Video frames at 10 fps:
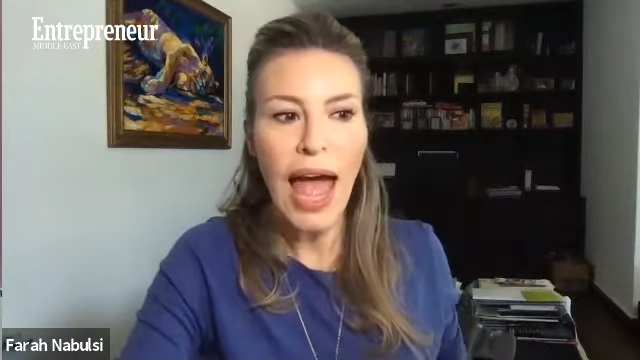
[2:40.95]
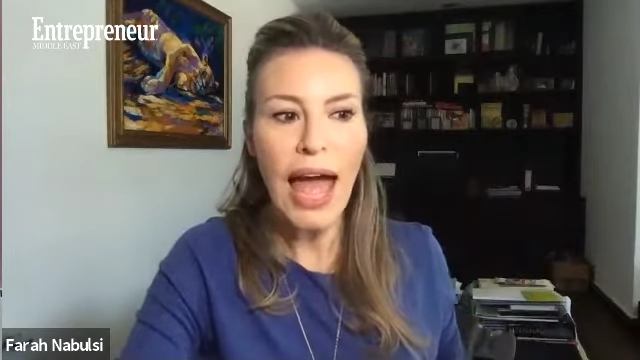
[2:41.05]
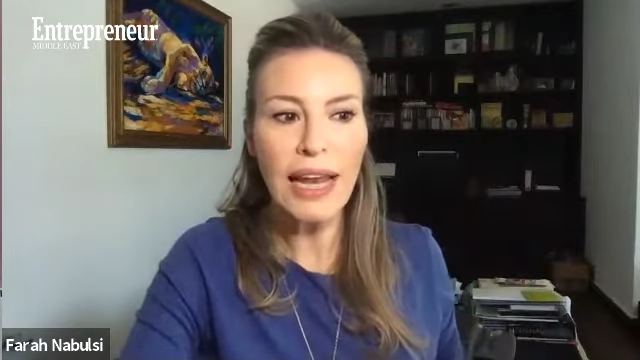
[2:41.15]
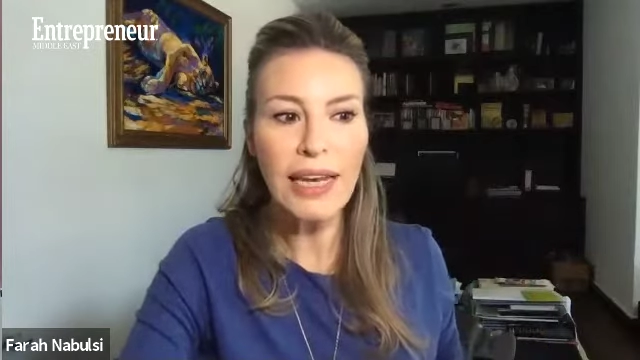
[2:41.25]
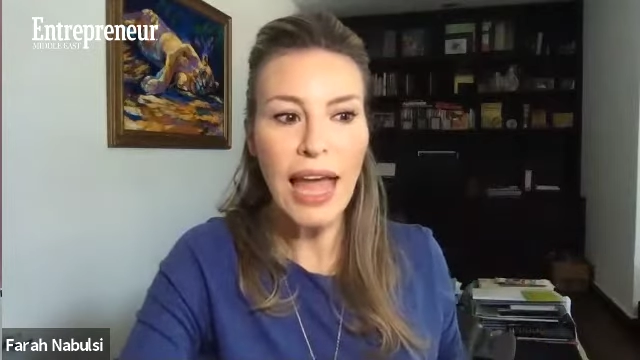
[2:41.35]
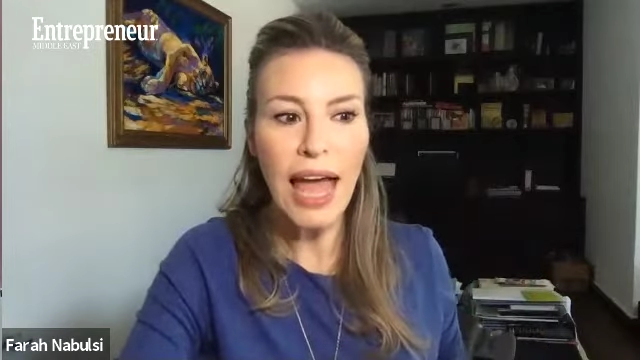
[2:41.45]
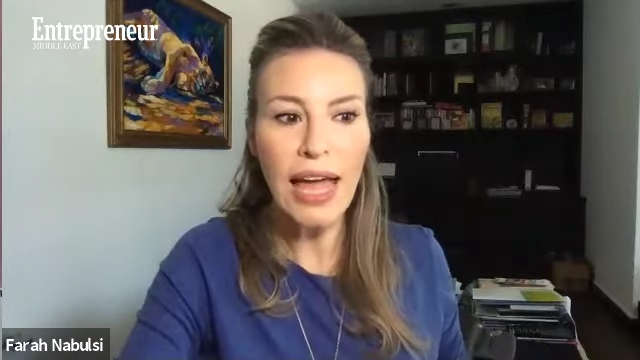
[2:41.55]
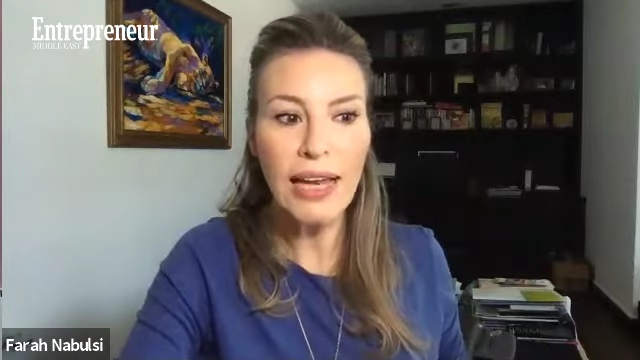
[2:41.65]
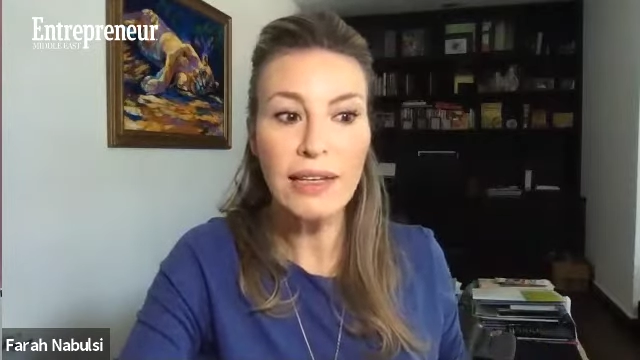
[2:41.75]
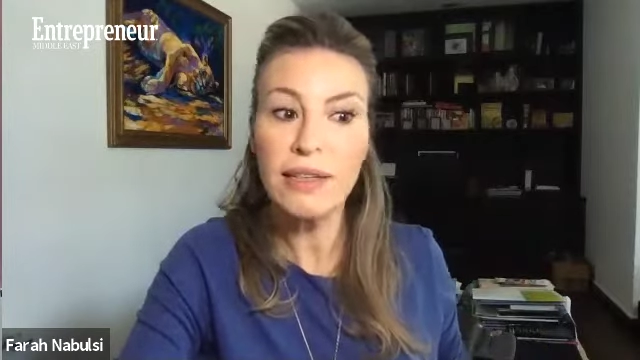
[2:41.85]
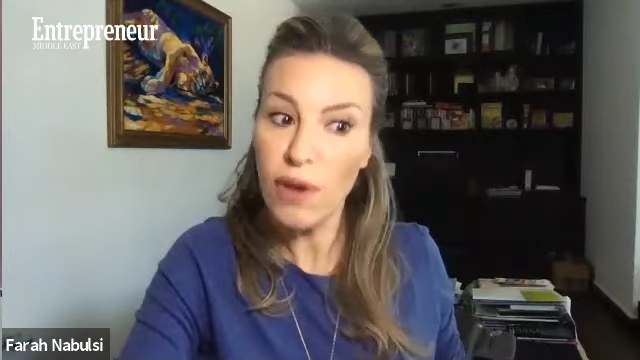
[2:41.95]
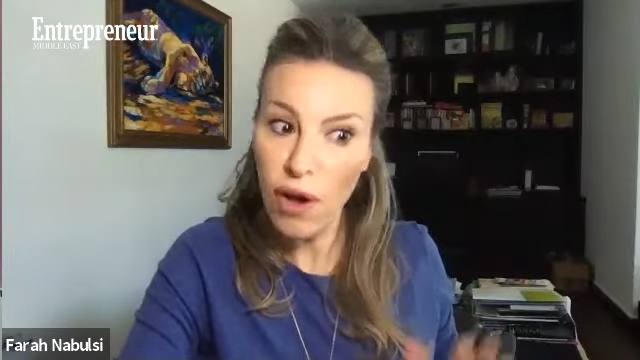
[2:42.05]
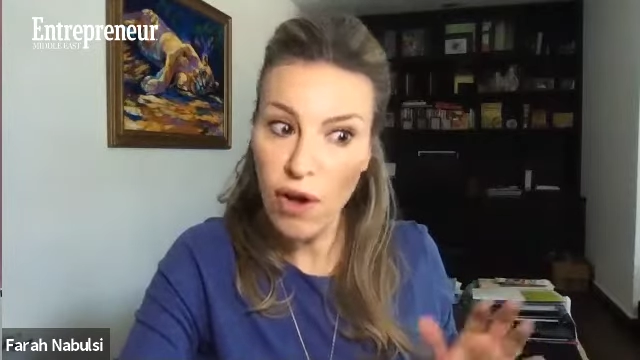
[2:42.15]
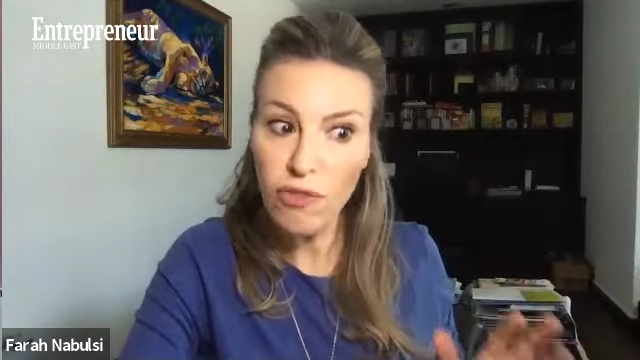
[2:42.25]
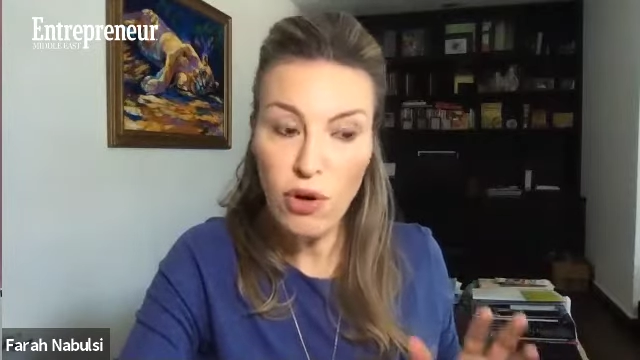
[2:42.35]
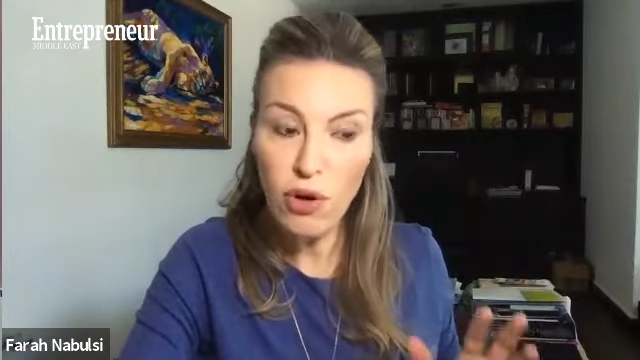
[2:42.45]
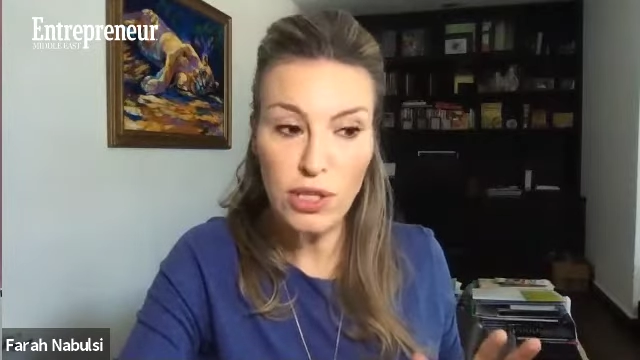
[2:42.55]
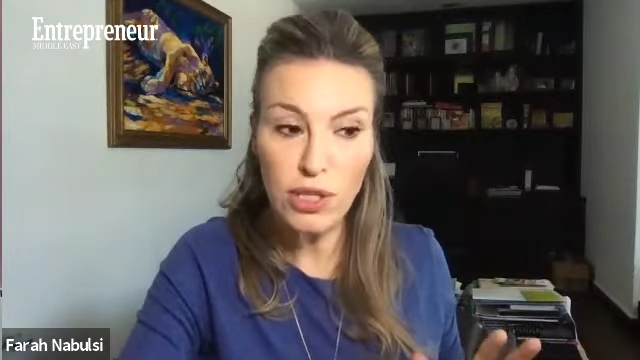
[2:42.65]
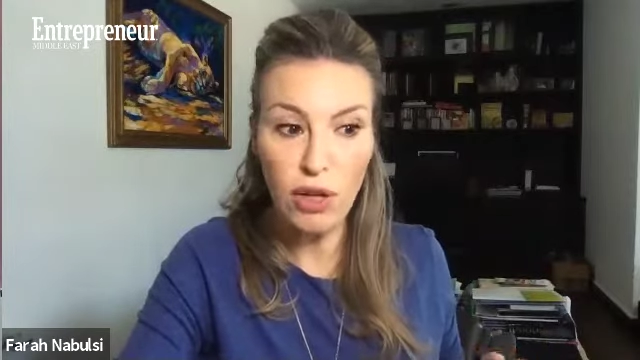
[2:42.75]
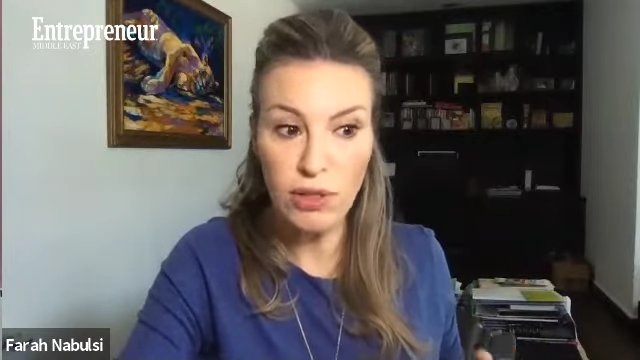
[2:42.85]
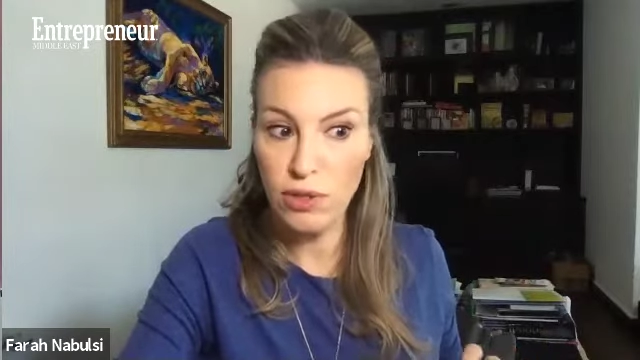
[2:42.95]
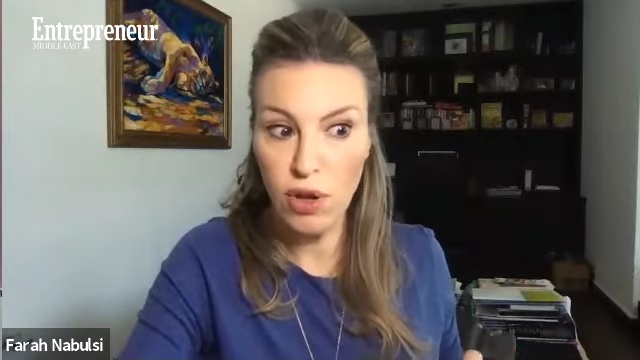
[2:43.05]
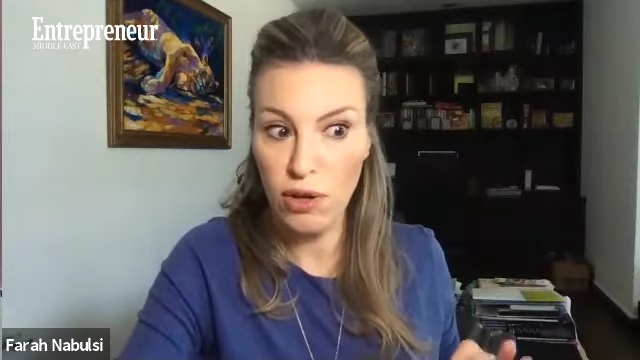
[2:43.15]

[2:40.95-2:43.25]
and of course not